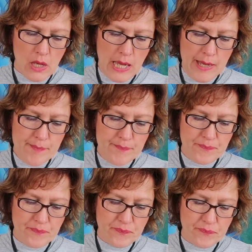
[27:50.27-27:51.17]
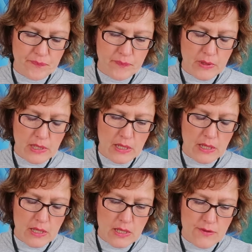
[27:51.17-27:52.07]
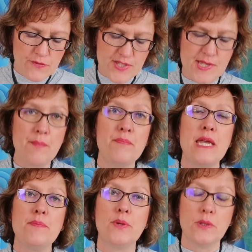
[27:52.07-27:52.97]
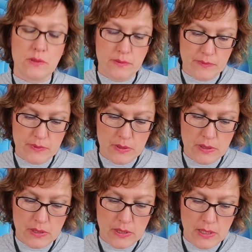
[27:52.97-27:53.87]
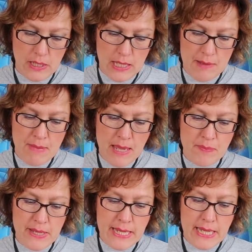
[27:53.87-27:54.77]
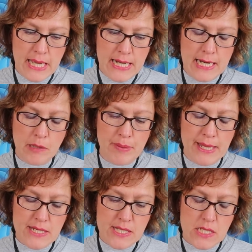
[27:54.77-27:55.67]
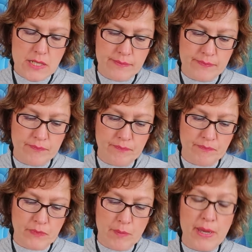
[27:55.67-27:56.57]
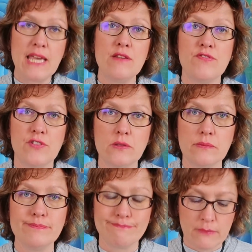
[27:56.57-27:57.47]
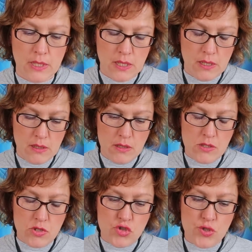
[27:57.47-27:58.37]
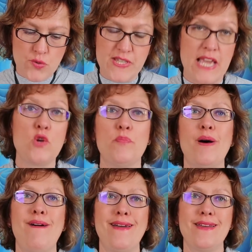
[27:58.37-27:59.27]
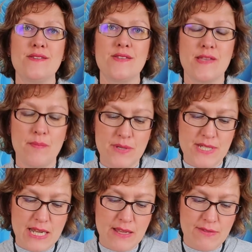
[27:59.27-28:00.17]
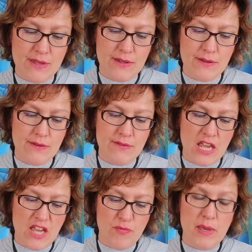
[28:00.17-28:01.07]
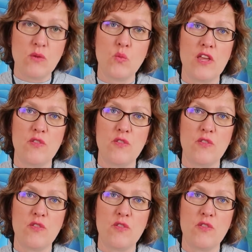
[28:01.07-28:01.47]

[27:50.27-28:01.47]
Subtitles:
for some people it may be a little bit painful to say goodbye to somebody that they have been